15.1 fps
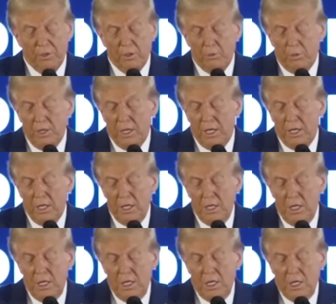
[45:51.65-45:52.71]
You know, we had
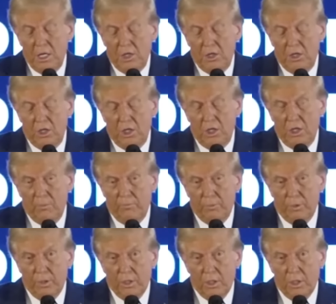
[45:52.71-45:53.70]
the